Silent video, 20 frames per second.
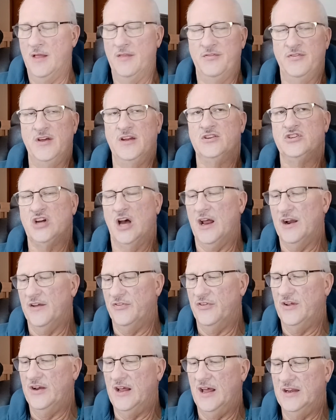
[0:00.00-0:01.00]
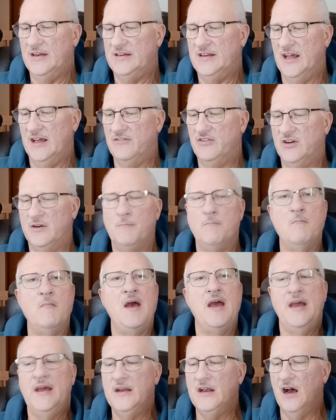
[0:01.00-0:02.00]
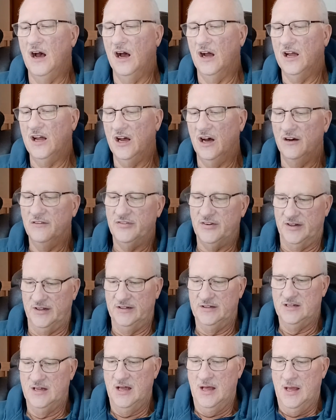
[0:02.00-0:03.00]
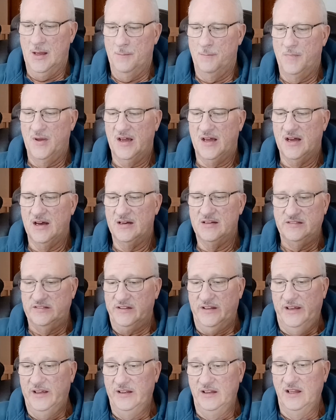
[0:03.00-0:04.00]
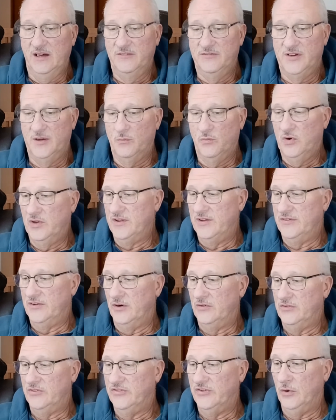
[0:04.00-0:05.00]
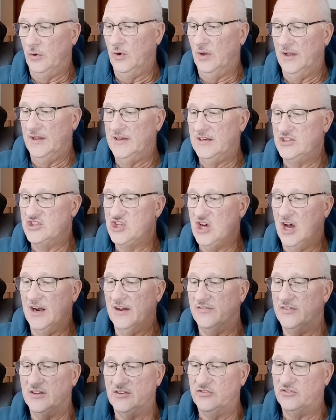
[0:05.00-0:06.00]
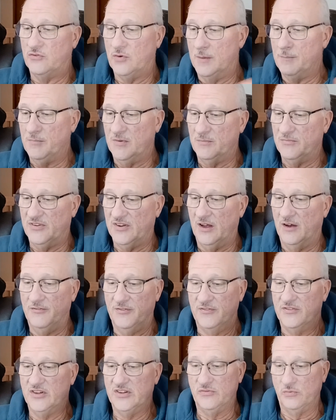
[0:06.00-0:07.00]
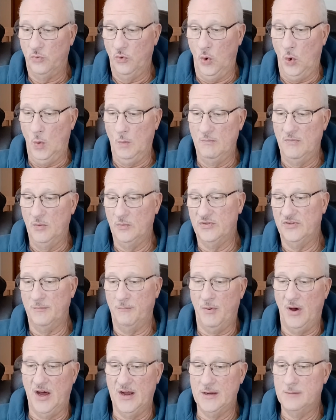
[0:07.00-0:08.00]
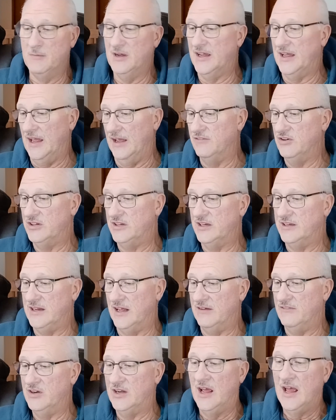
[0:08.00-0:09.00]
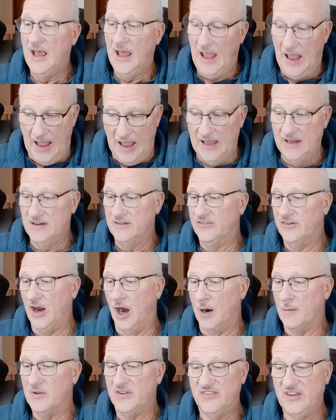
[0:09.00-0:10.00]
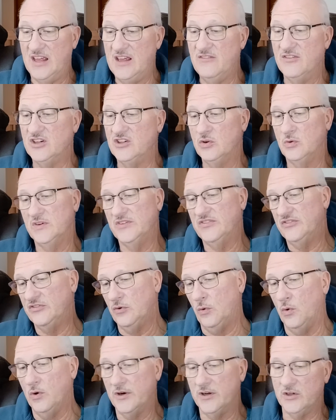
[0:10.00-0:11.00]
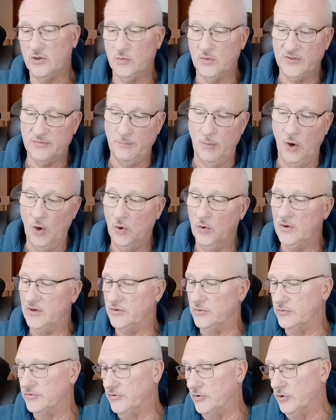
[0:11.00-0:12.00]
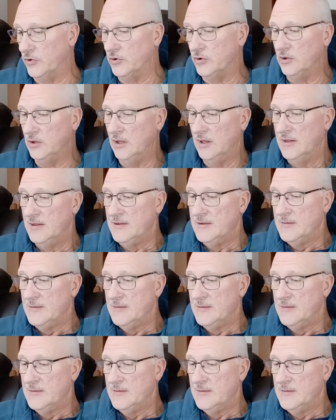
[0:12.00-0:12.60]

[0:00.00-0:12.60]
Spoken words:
Then Jonathan and David made a covenant, because he loved him with his own soul. And Jonathan stripped himself of his robe that was upon him and gave it to David and his garments, even to his sword and to his bow and to his girdle.